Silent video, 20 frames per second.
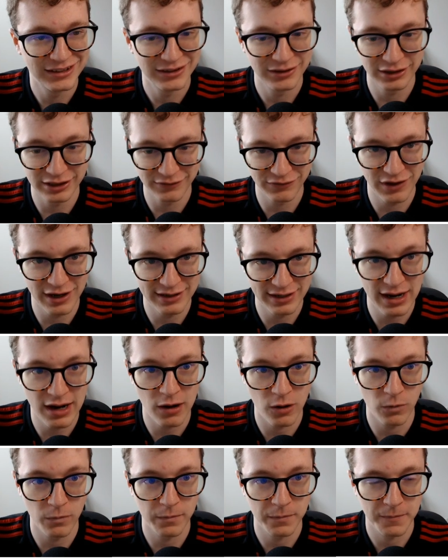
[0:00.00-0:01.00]
Let's find
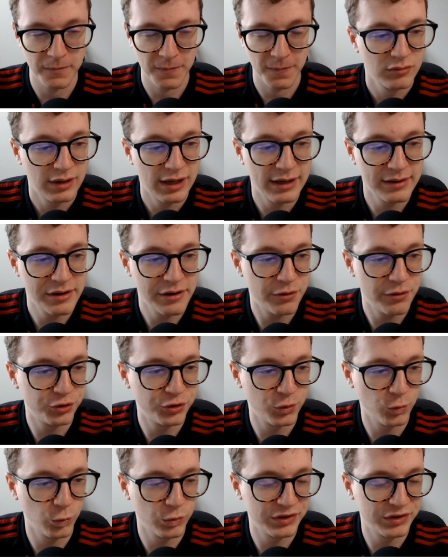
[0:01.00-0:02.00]
out. And
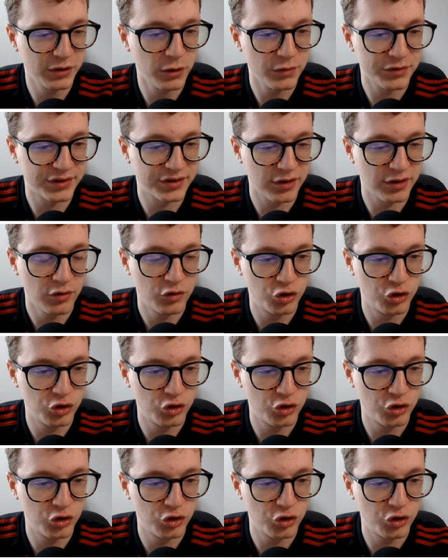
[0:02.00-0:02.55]
here's your results.